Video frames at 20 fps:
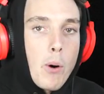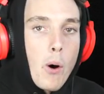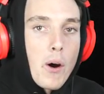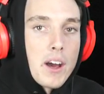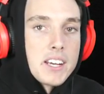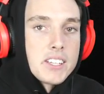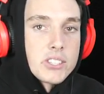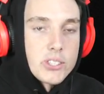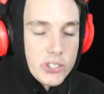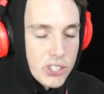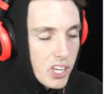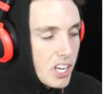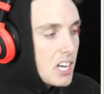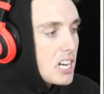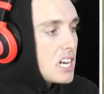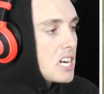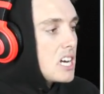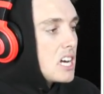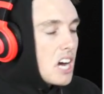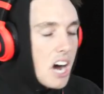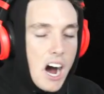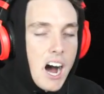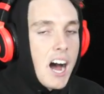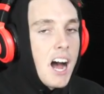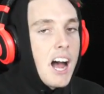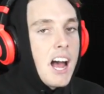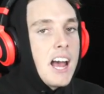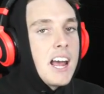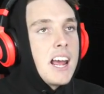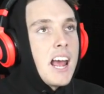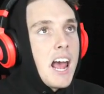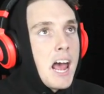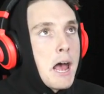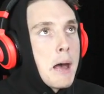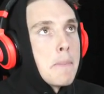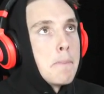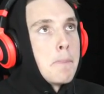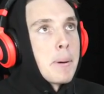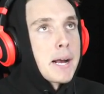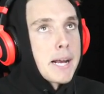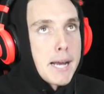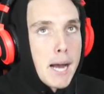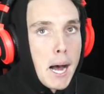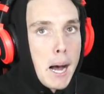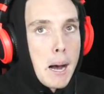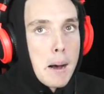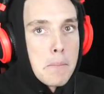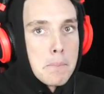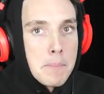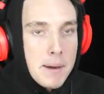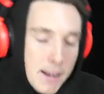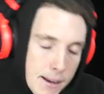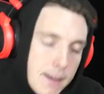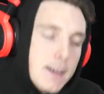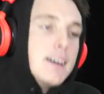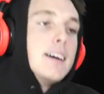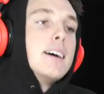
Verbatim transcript: boys. I am become